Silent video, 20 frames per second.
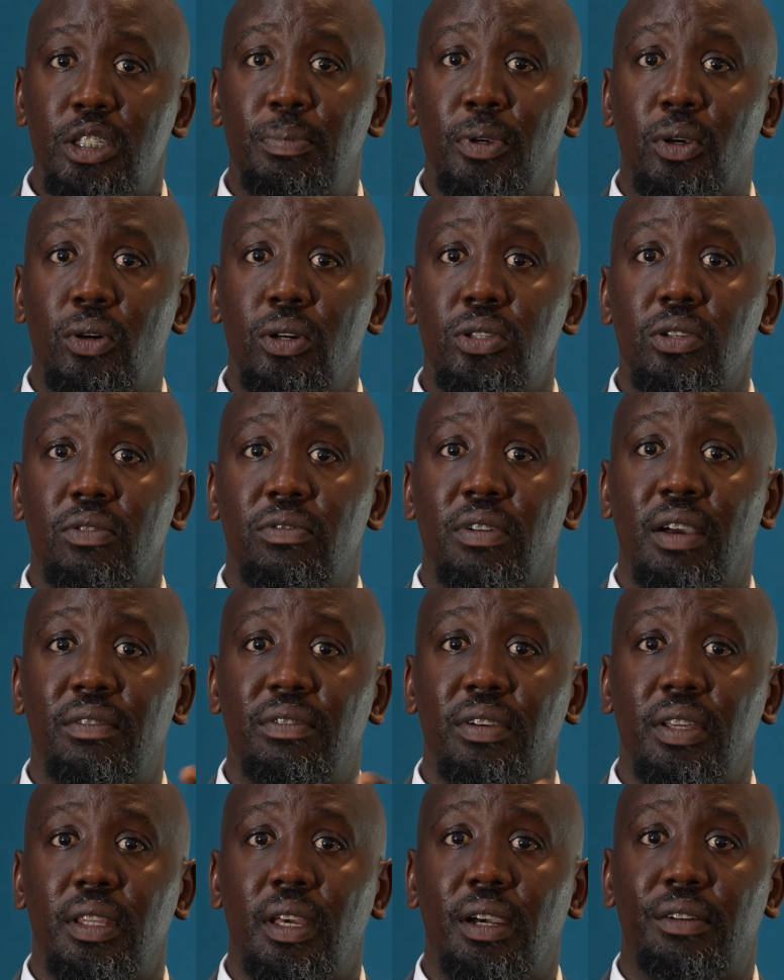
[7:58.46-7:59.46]
because of
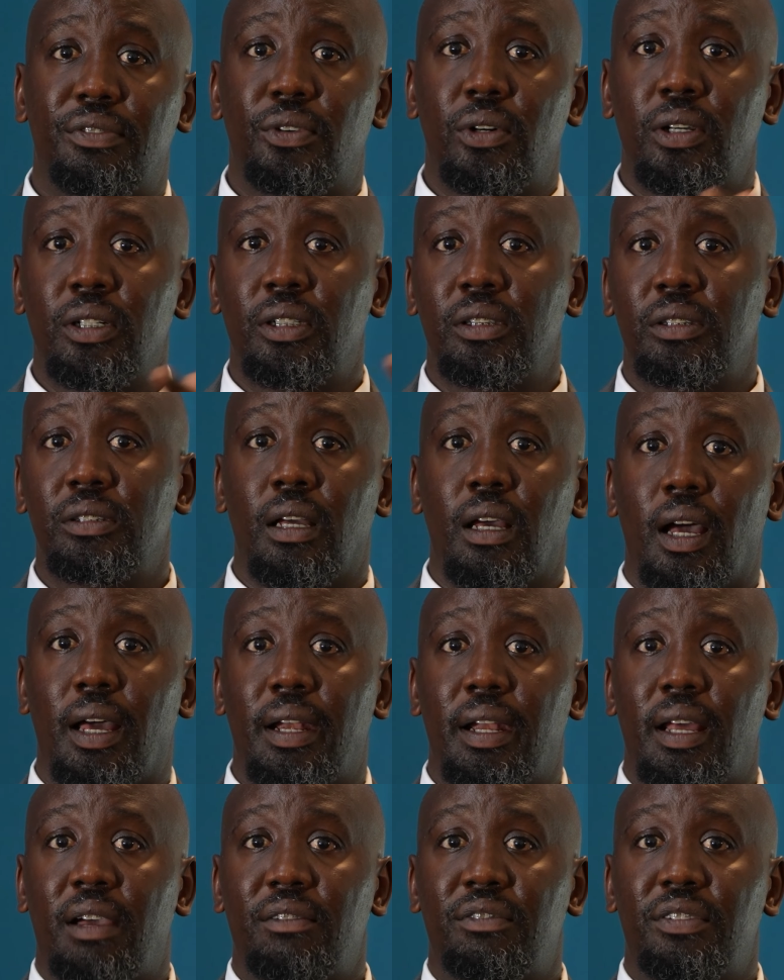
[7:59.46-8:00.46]
having their phone
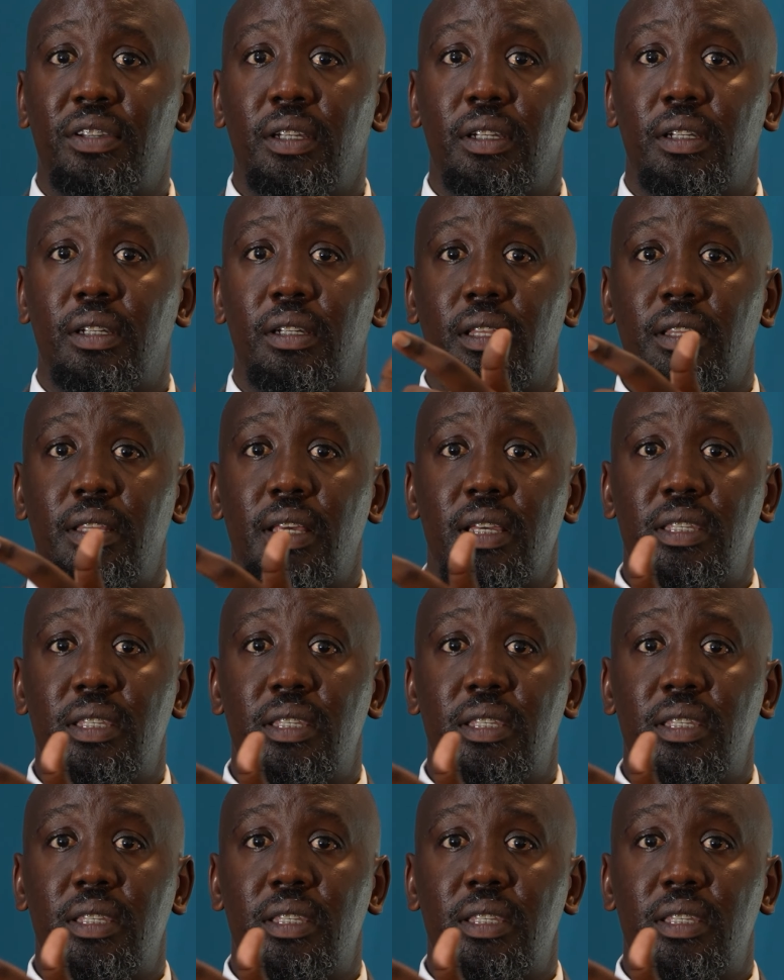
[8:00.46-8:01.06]
and having their